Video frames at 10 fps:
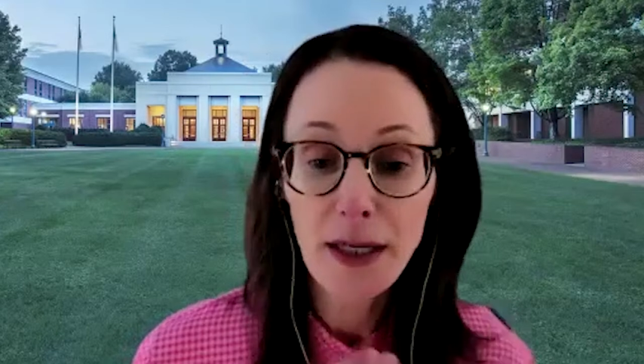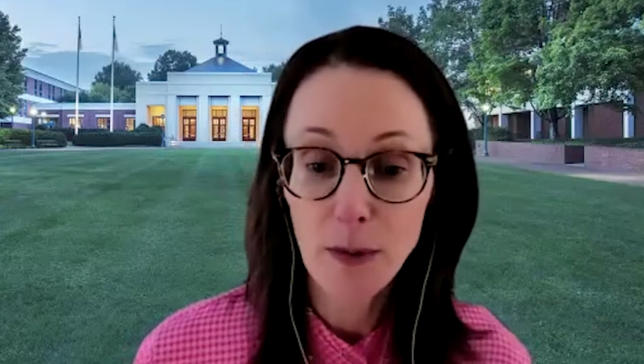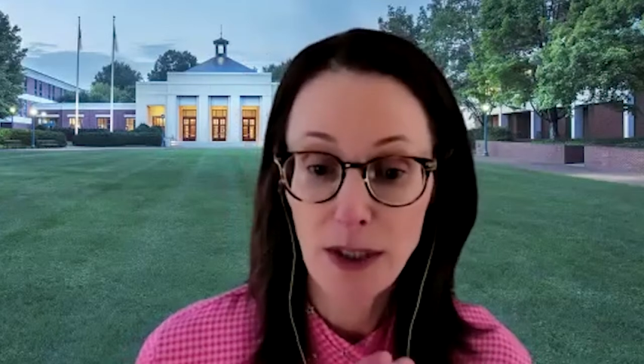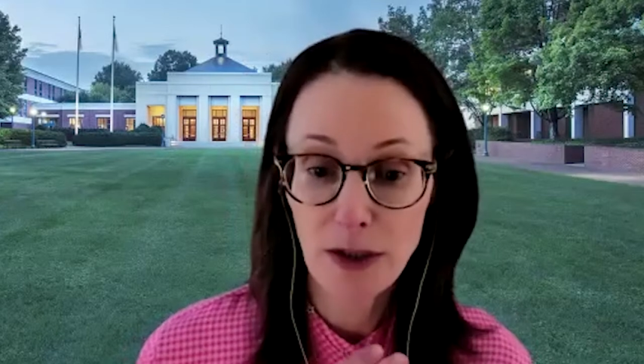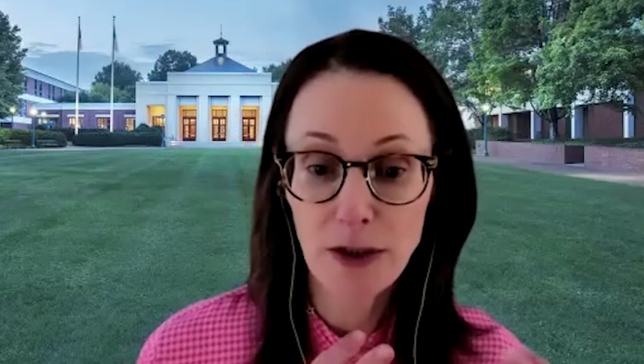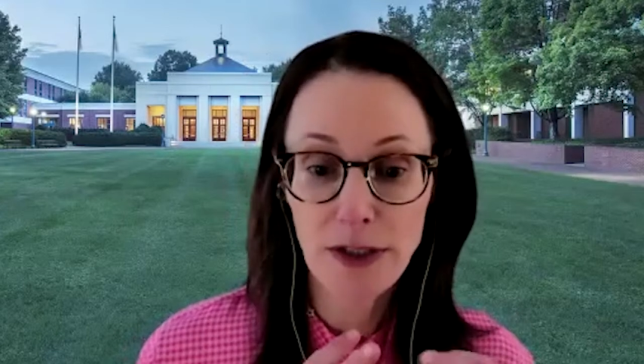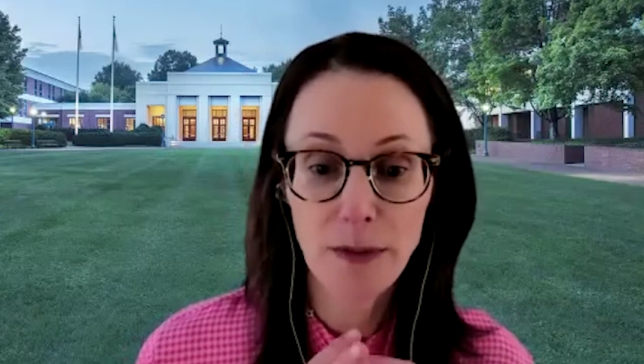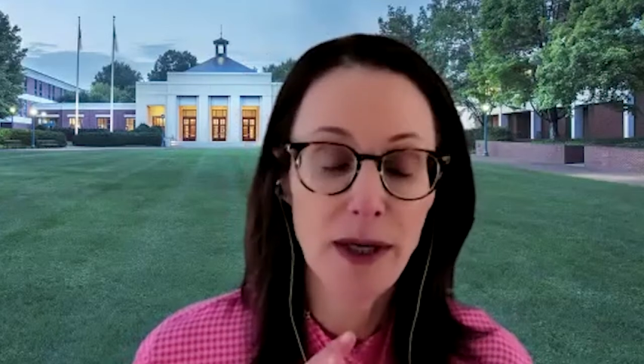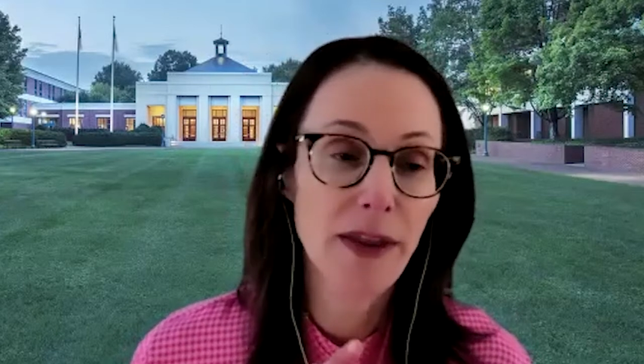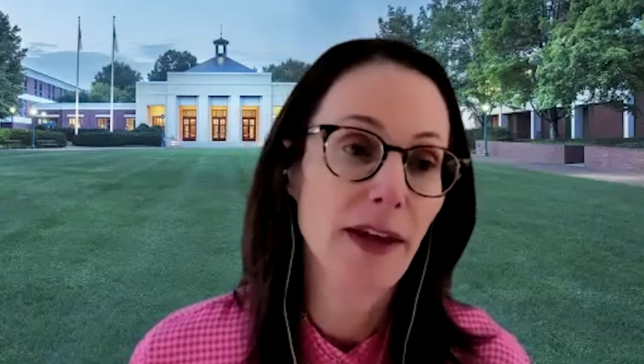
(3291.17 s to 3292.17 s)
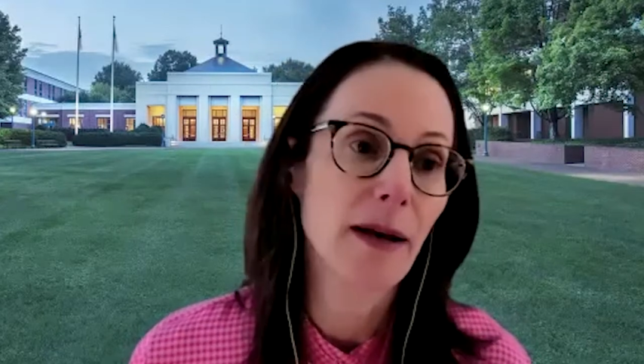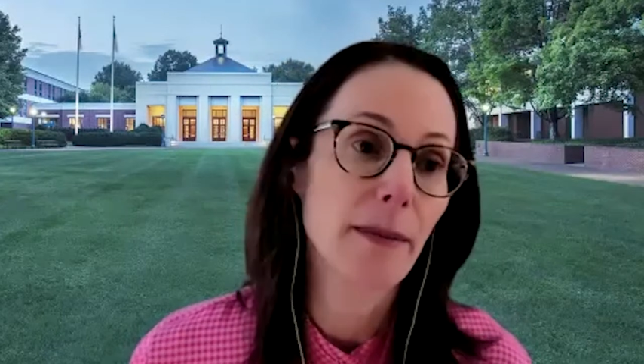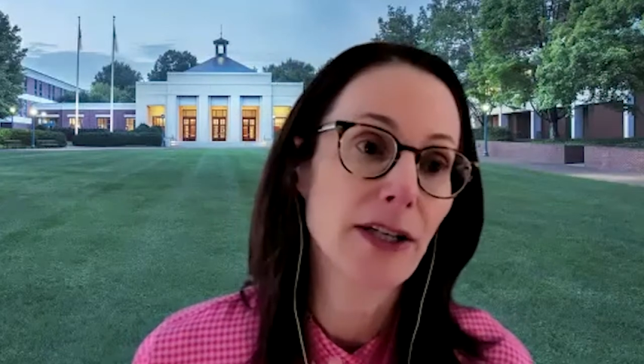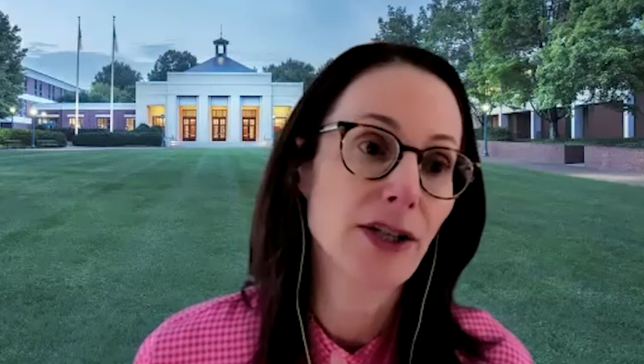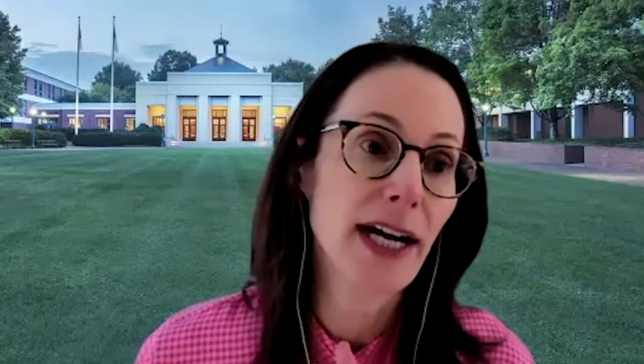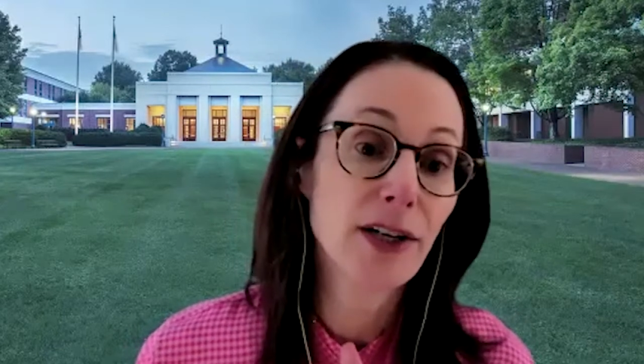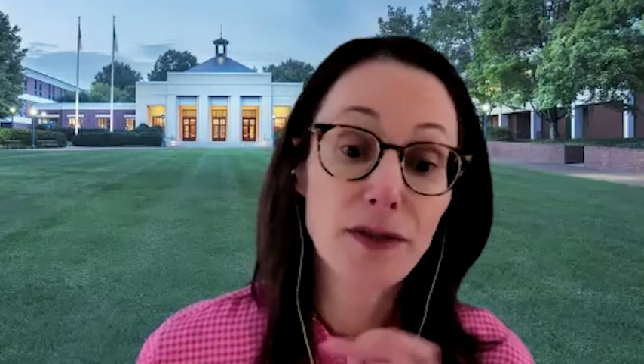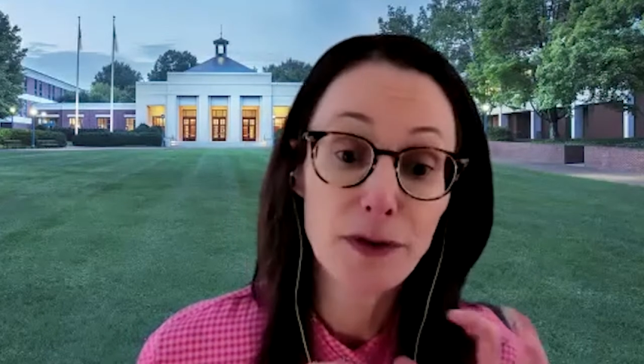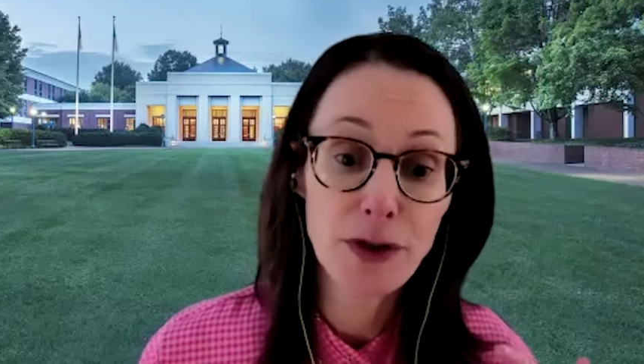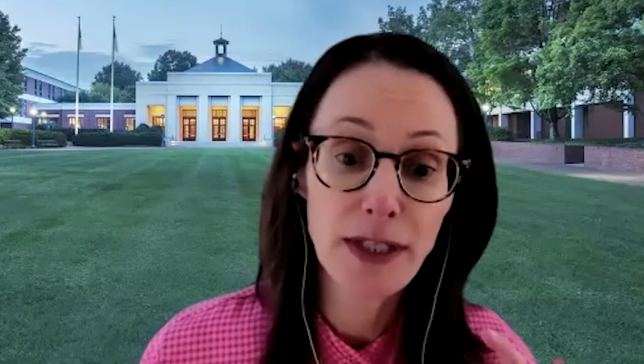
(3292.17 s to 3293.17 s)
I worked closely with AG Harris
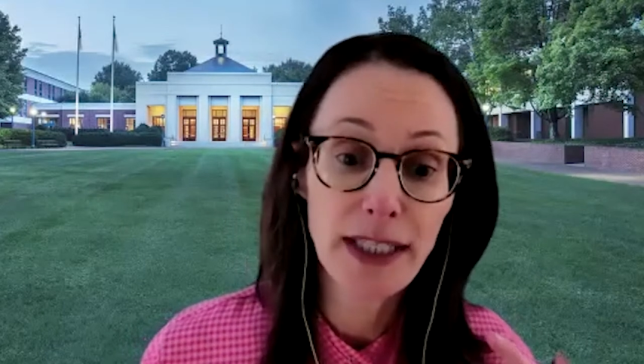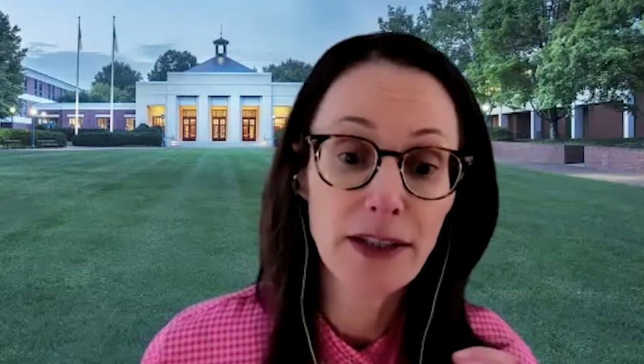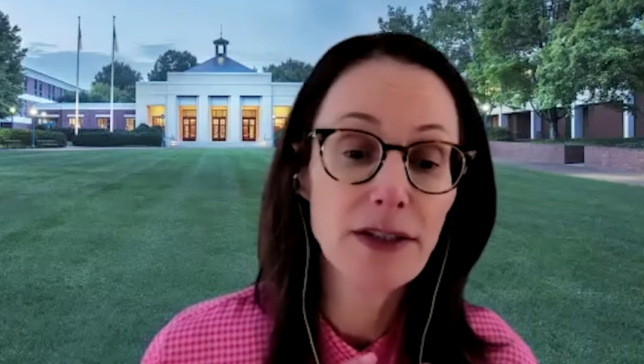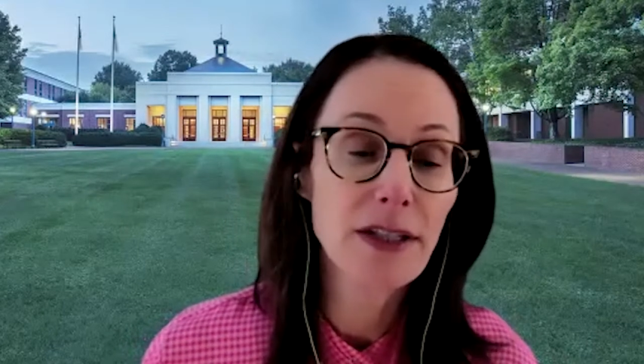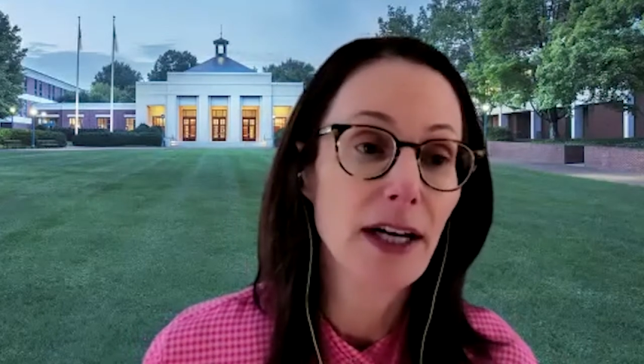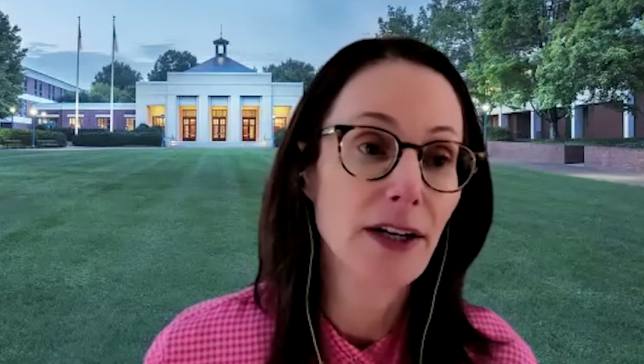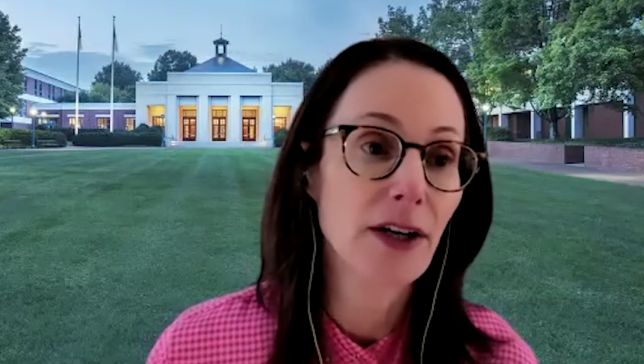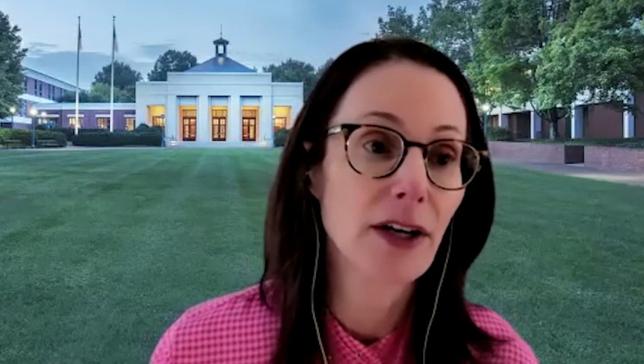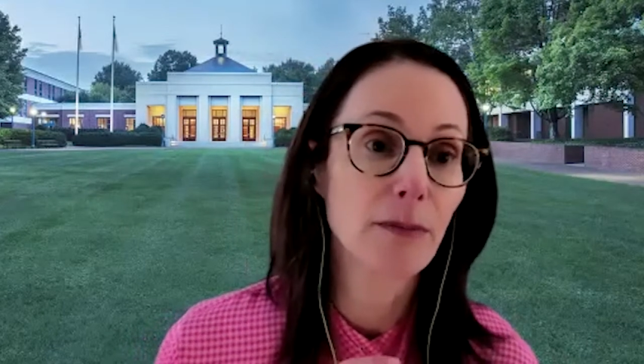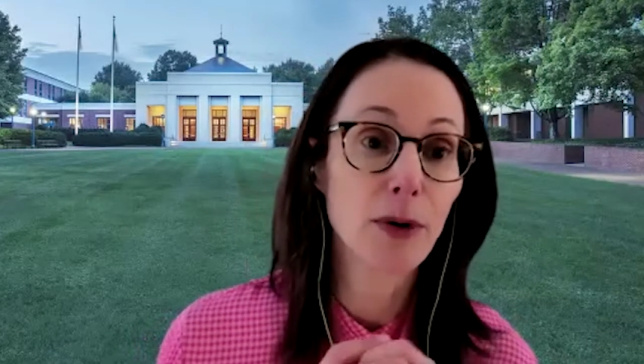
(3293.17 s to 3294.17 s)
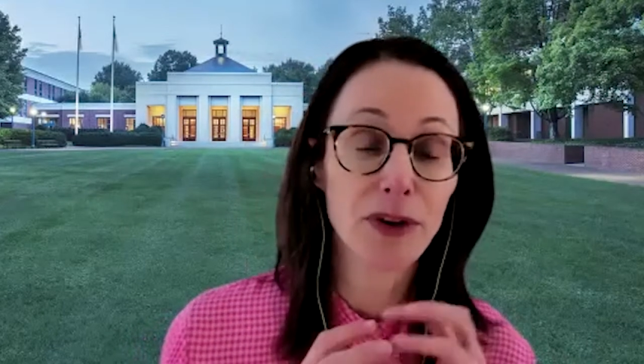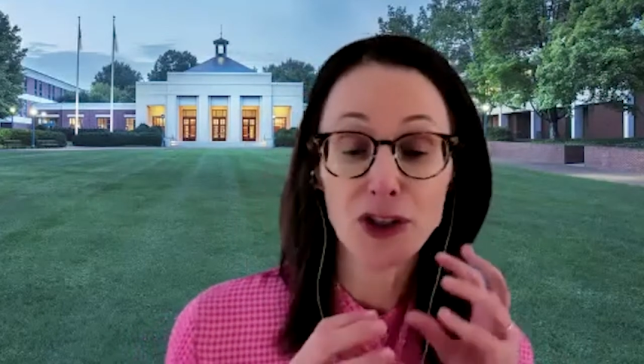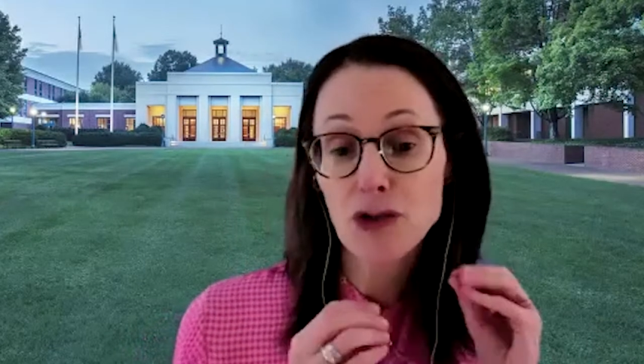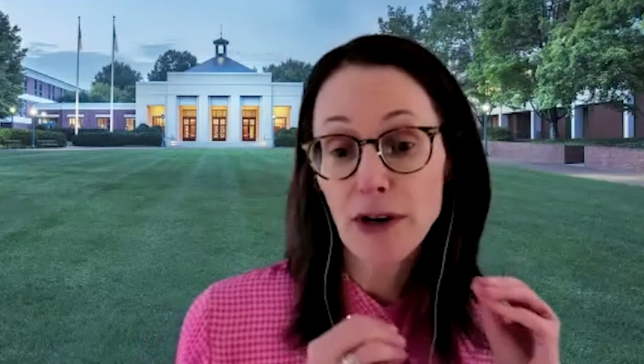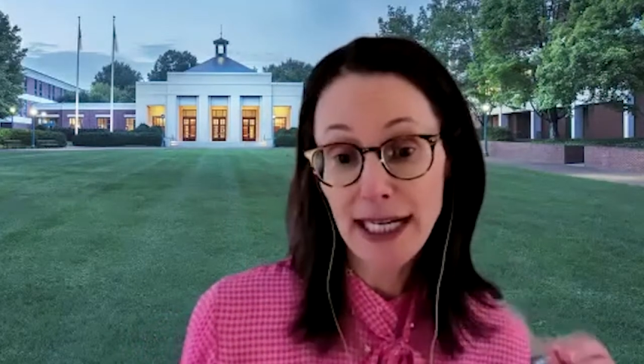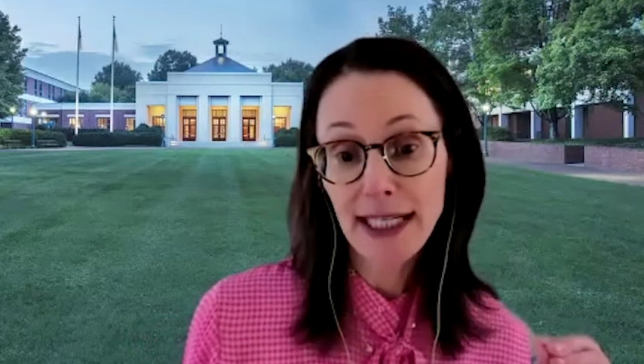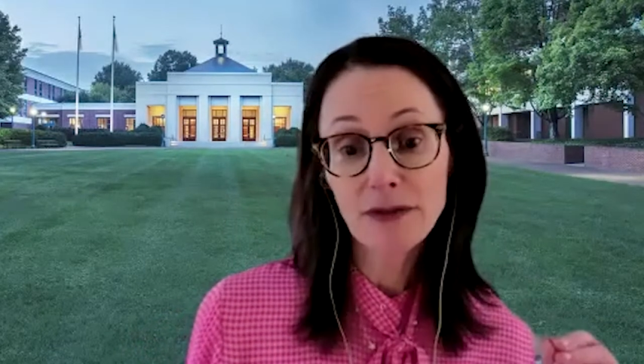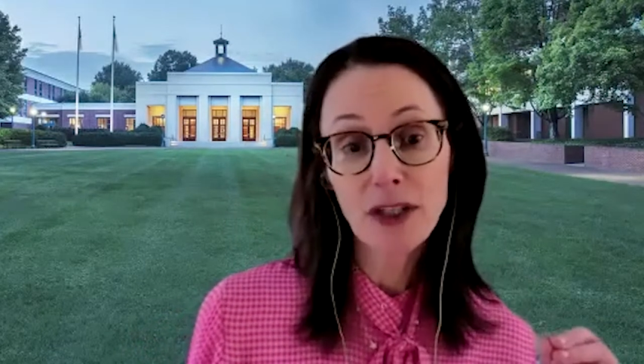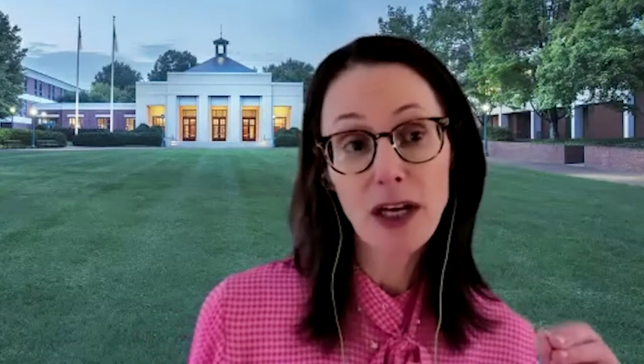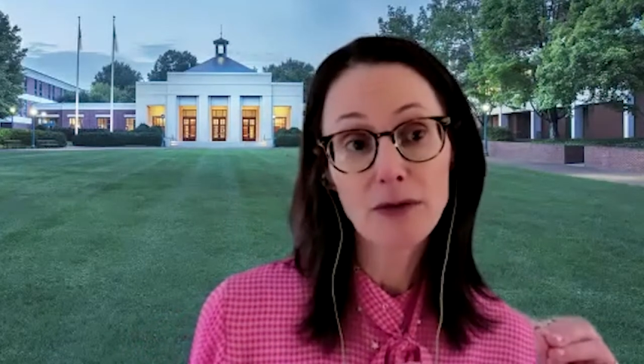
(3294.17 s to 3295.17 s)
for 2 years on her, both the training of
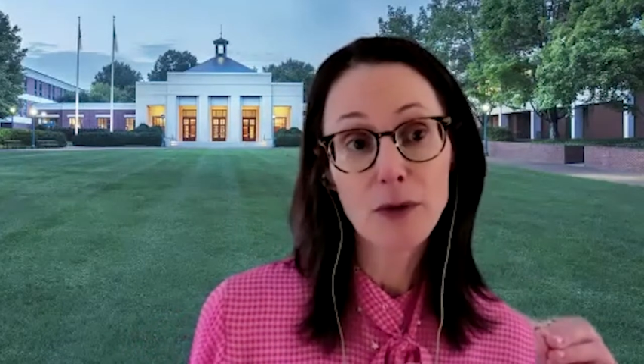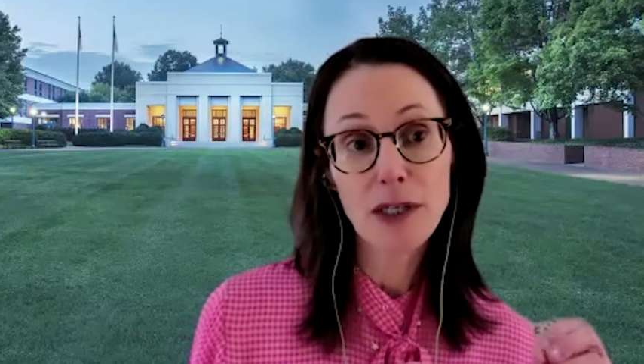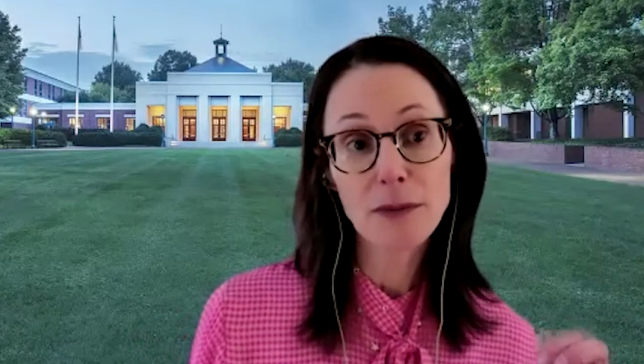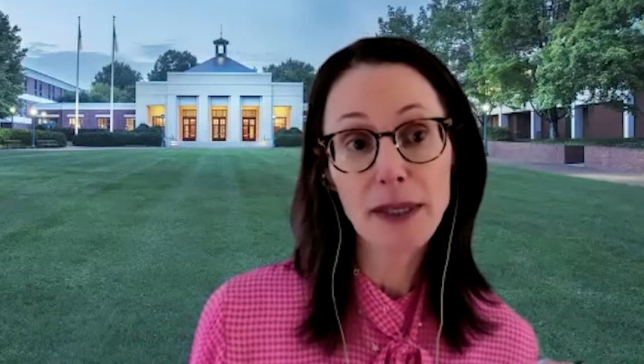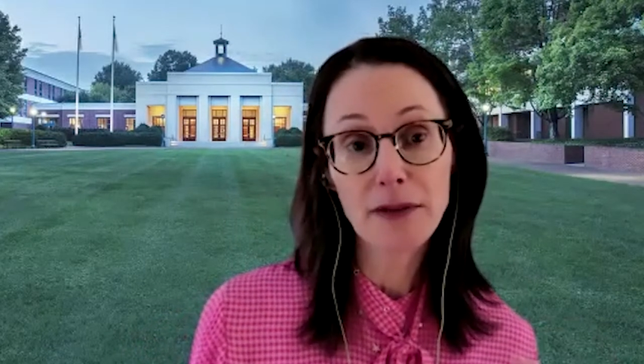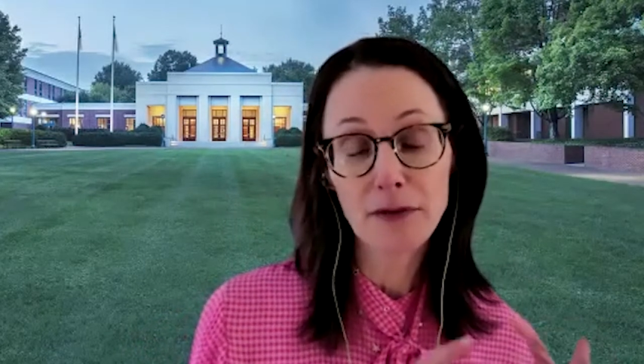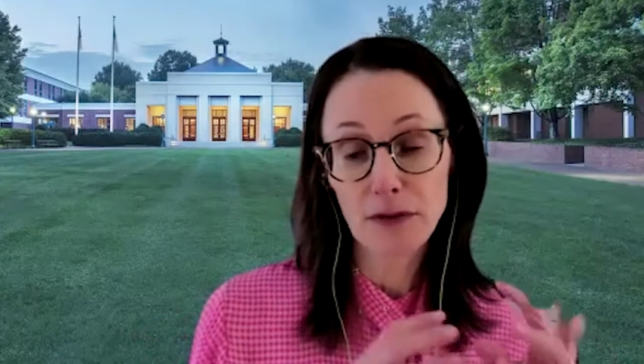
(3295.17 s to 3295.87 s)
law enforcement